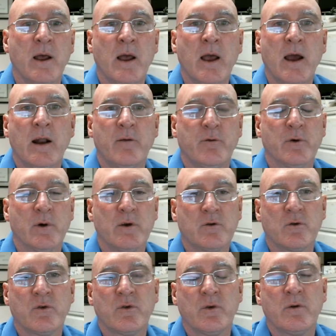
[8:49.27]
And if you're
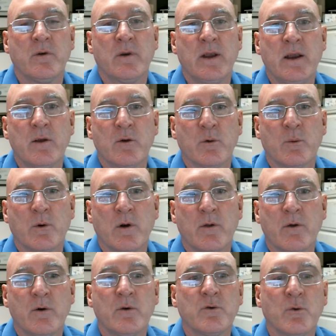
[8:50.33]
interested in either one of
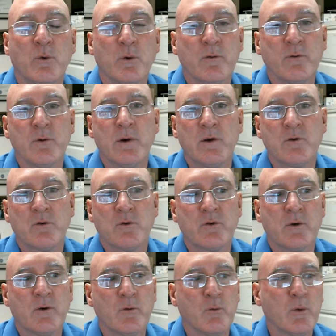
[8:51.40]
those, or if you're
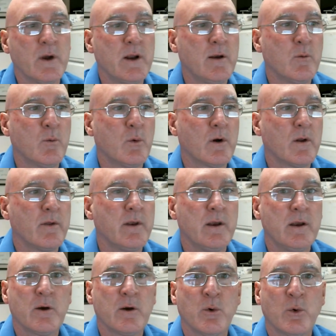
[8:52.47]
interested in reading one of
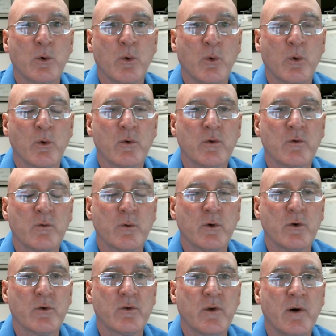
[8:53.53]
the court orders for
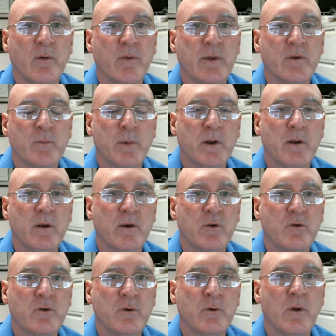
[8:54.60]
yourself that's been
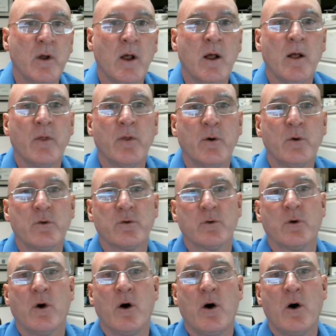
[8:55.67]
issued, those
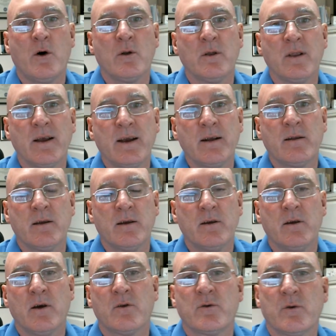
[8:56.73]
are all linked in
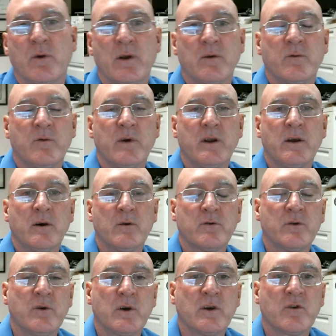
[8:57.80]
yesterday's video, so
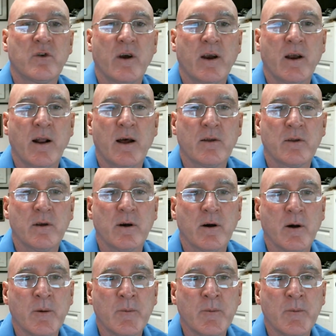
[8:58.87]
you could check it out there.